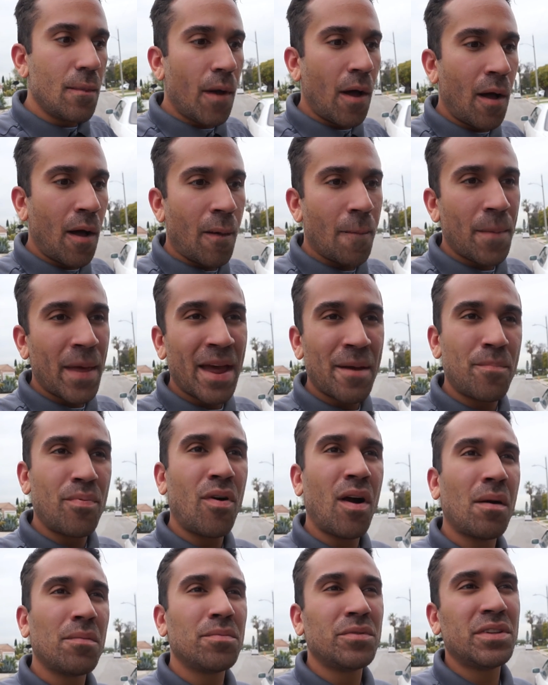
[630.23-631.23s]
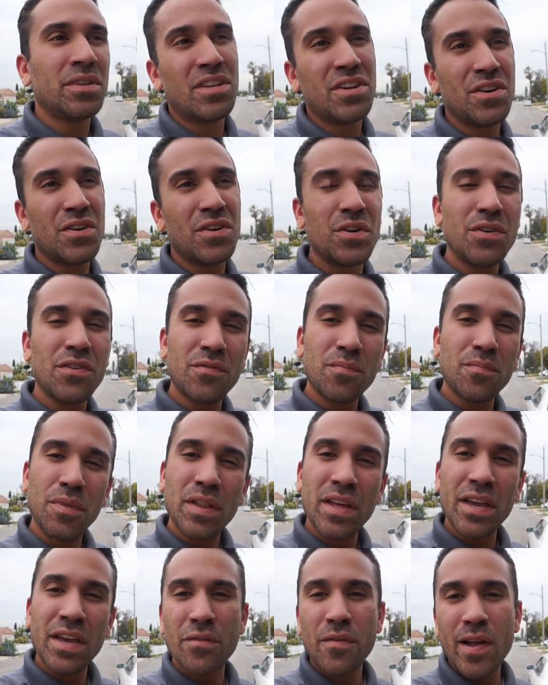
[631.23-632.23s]
I probably could have
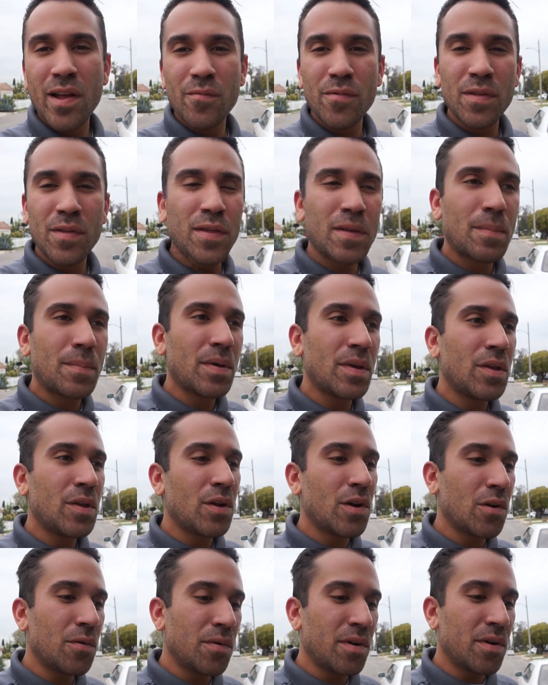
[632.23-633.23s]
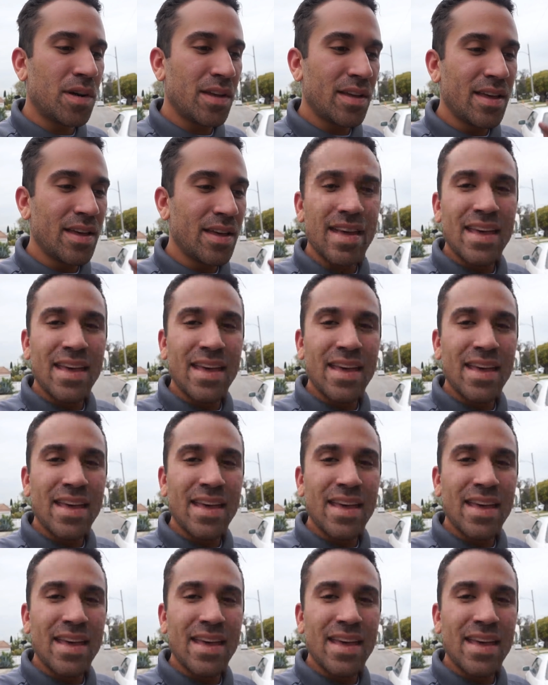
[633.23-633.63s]
played around with it, but you know what?